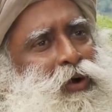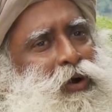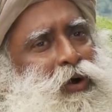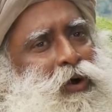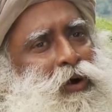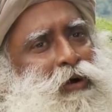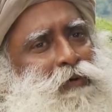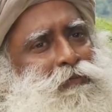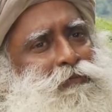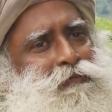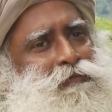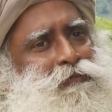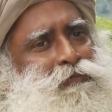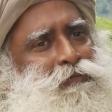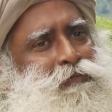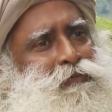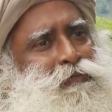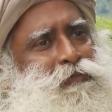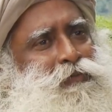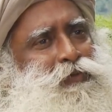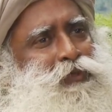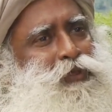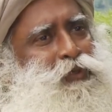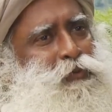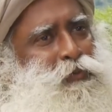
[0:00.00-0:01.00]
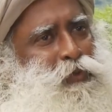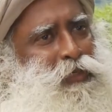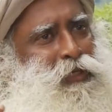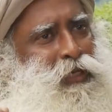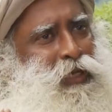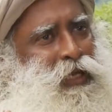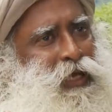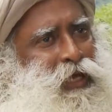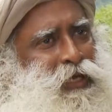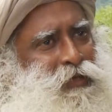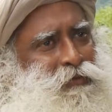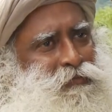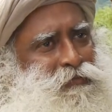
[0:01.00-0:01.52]
of human
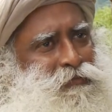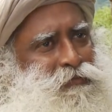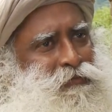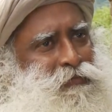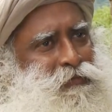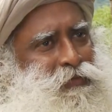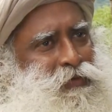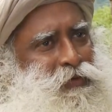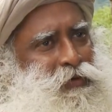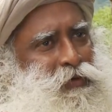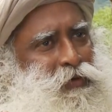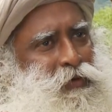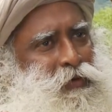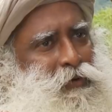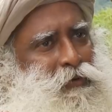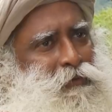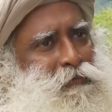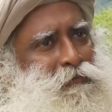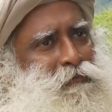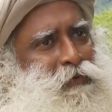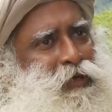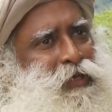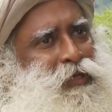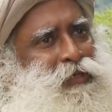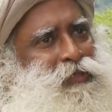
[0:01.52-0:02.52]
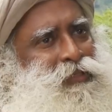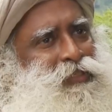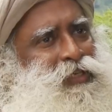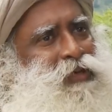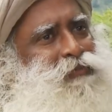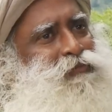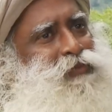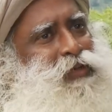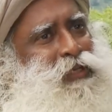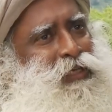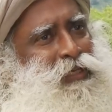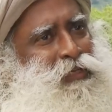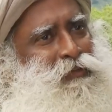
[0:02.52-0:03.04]
life when
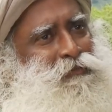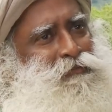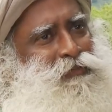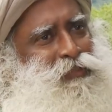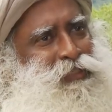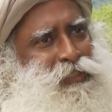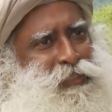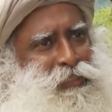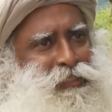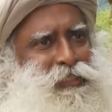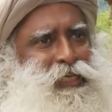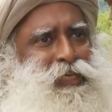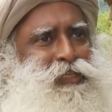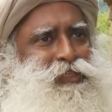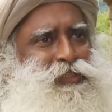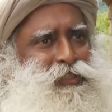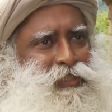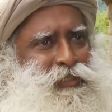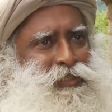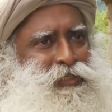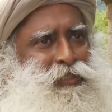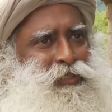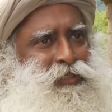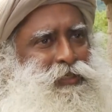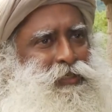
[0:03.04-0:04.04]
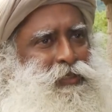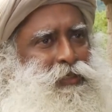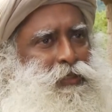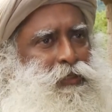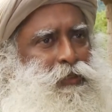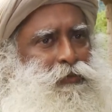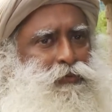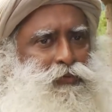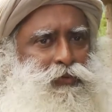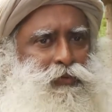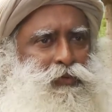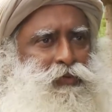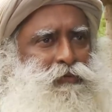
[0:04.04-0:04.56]
someone lives intensely.
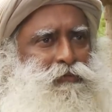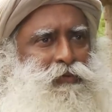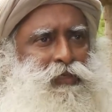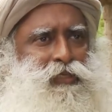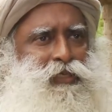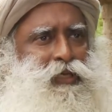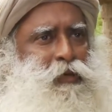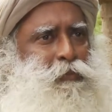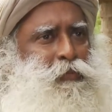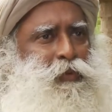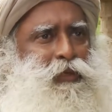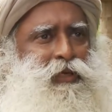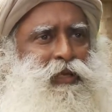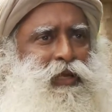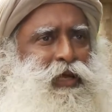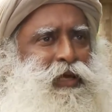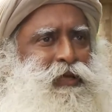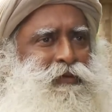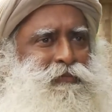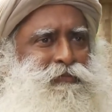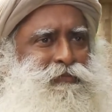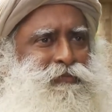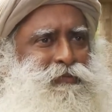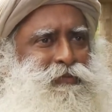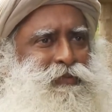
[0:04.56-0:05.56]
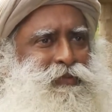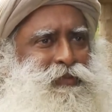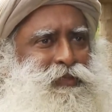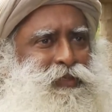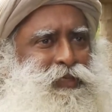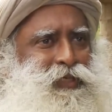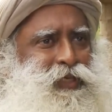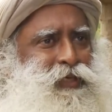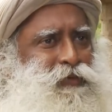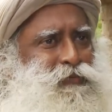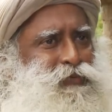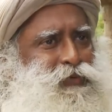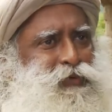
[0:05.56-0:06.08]
If you live a tepid life,
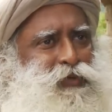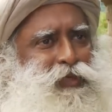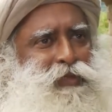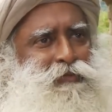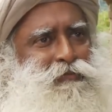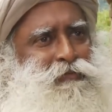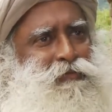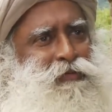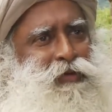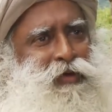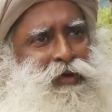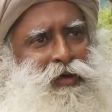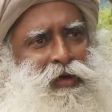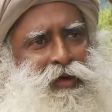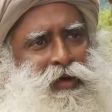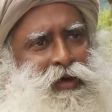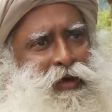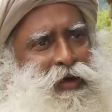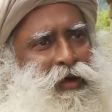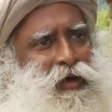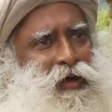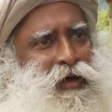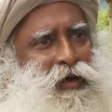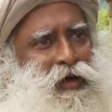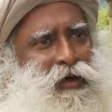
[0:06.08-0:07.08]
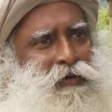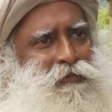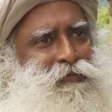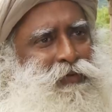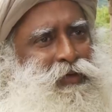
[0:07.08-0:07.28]
if you live a